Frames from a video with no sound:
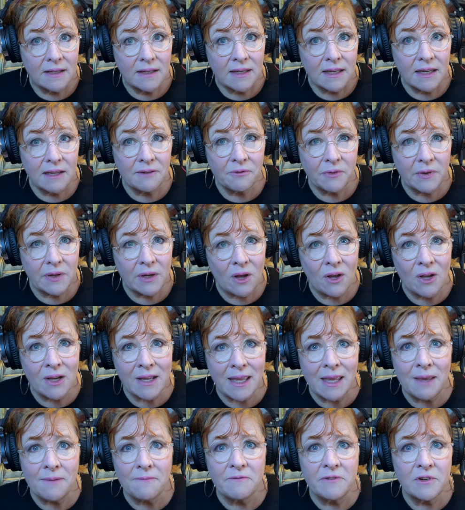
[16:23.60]
If we all
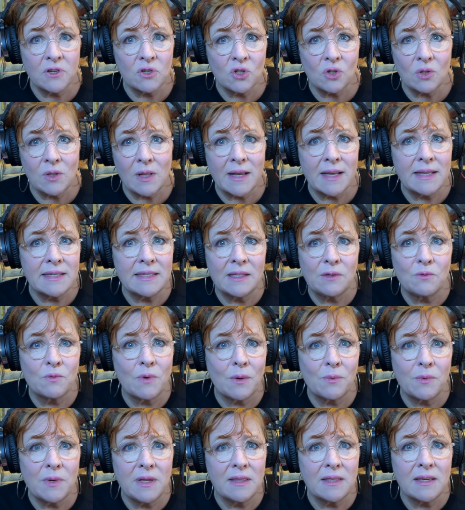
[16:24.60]
keep visualizing
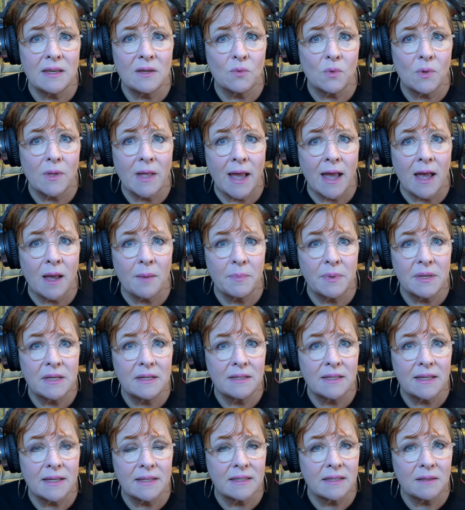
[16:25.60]
what we think will happen,
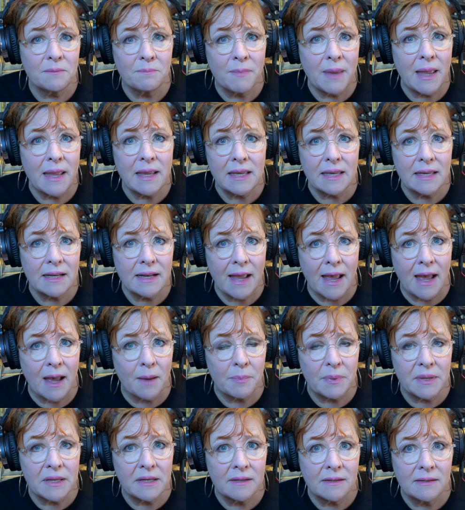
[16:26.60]
does it make it
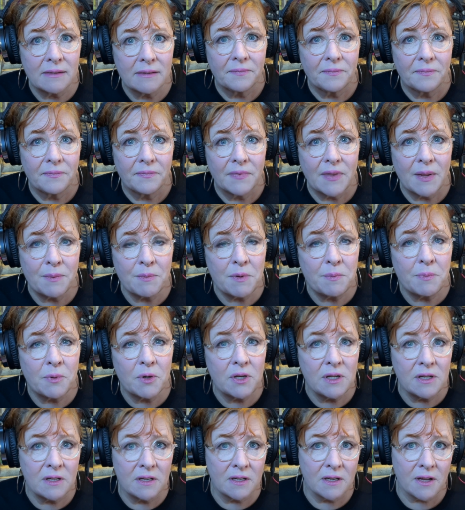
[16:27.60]
happen? Let me
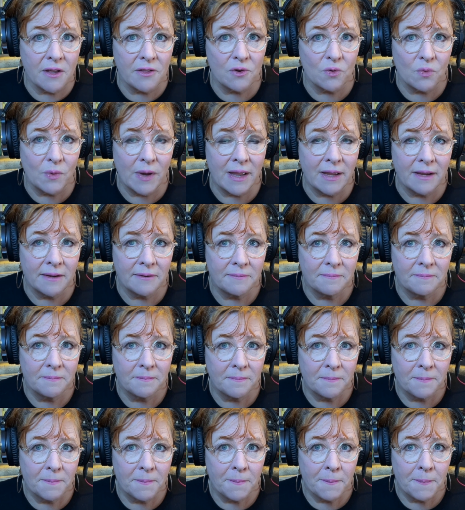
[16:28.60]
put it another way.
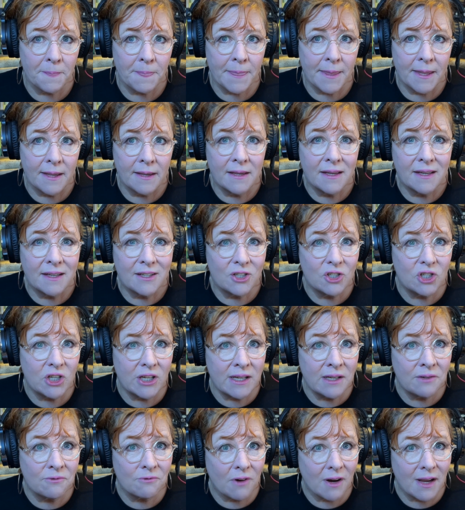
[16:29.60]

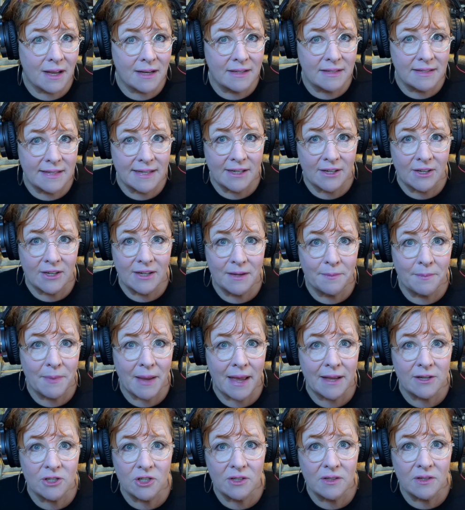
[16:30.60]
Gene Roddenberry
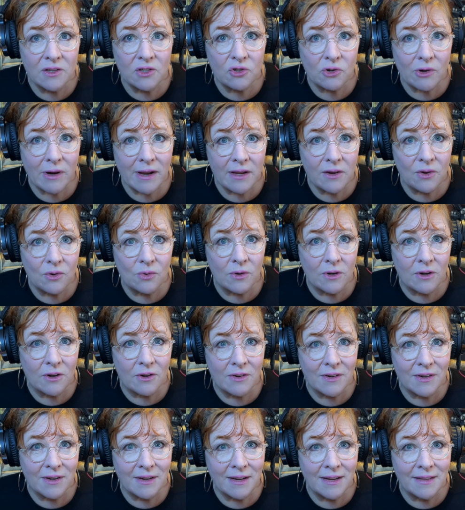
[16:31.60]
imagined the
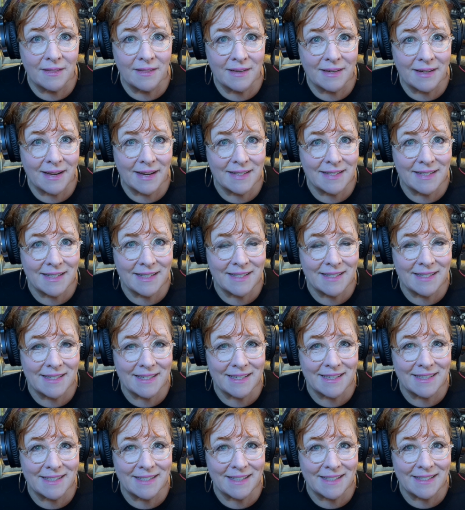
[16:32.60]
tricorder in the
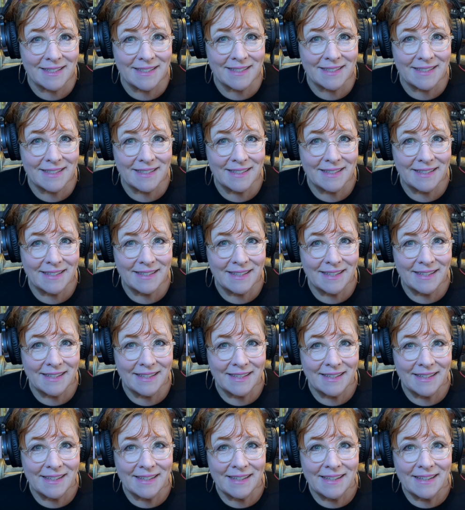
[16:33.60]
1960s.
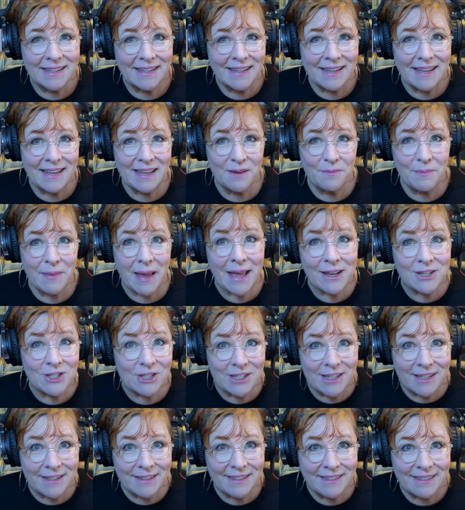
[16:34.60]
He
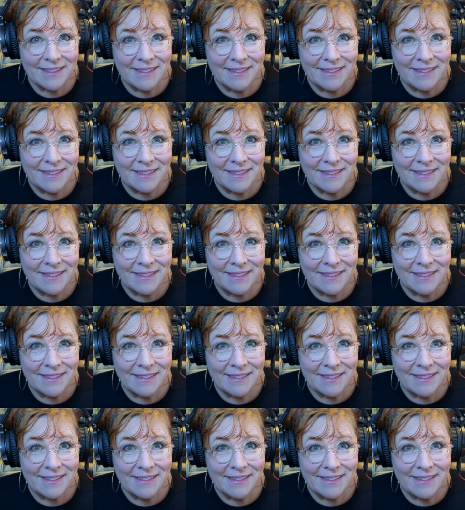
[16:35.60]
imagined it.